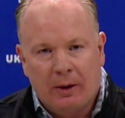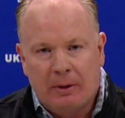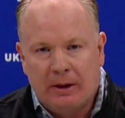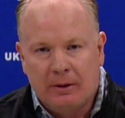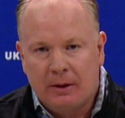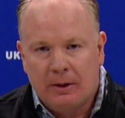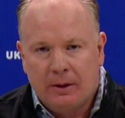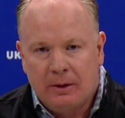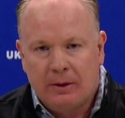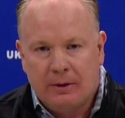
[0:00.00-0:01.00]
Well, I mean,
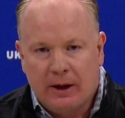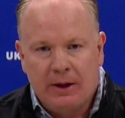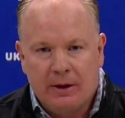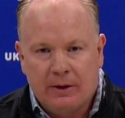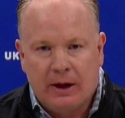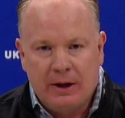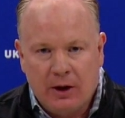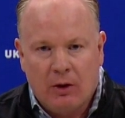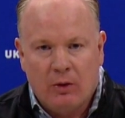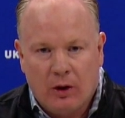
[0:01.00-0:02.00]

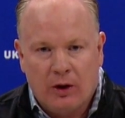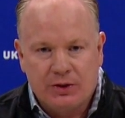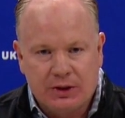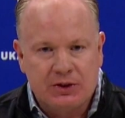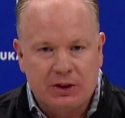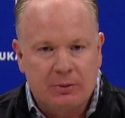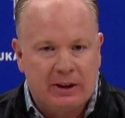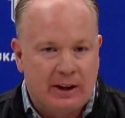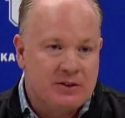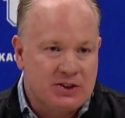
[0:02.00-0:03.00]
they know our
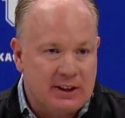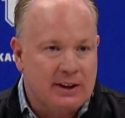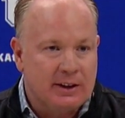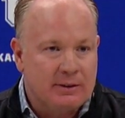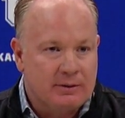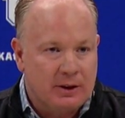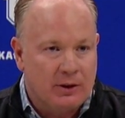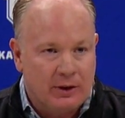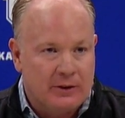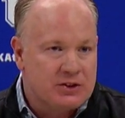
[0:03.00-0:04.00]
system, and they've seen it.
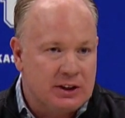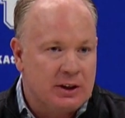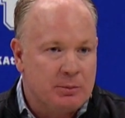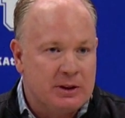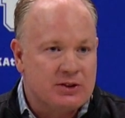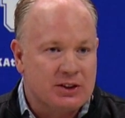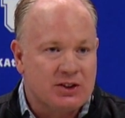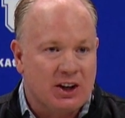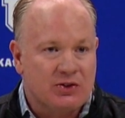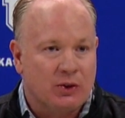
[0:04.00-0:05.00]
You know, and they've seen it be
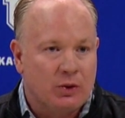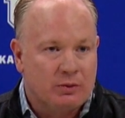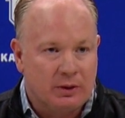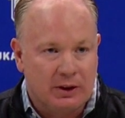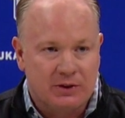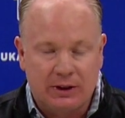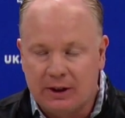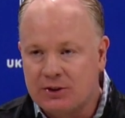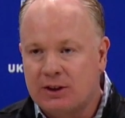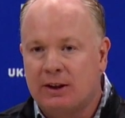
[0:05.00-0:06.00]
successful, and they've
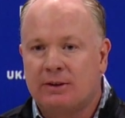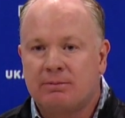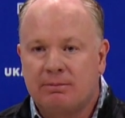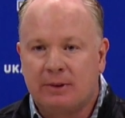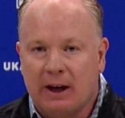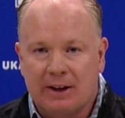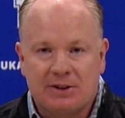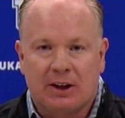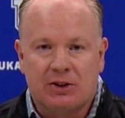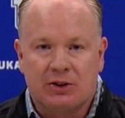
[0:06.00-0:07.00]
seen us get
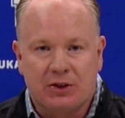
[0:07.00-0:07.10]
guys